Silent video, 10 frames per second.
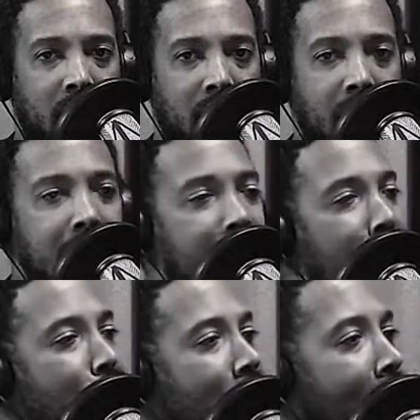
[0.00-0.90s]
And
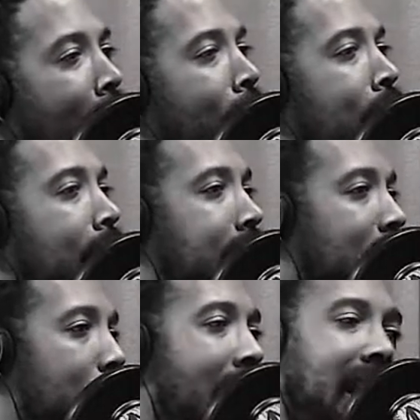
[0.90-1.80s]
then you got
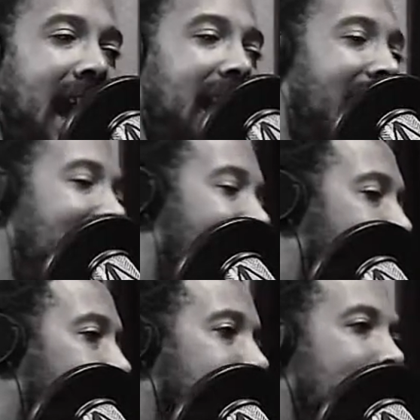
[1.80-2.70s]
Killer Mike, and I got
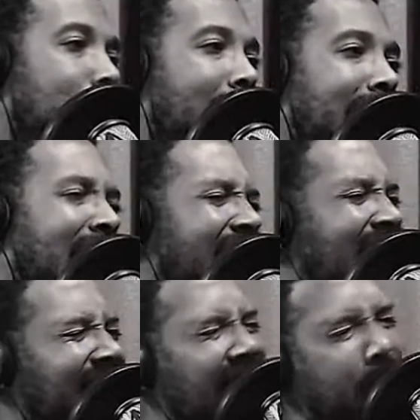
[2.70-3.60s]
love for Killer Mike.
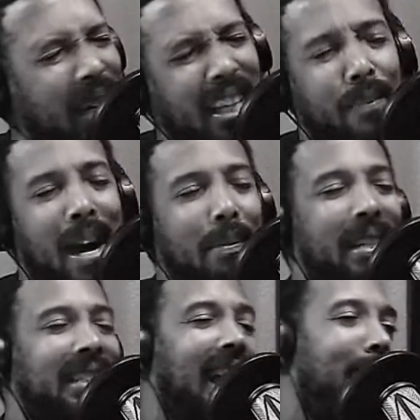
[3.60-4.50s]
But
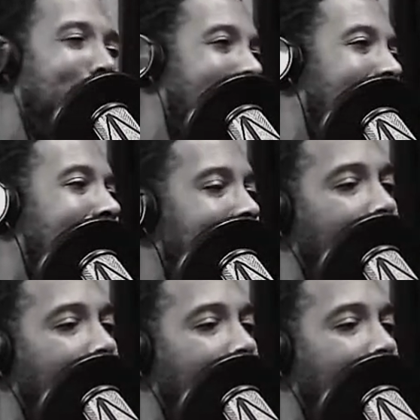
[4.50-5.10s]
it's like, man, Killer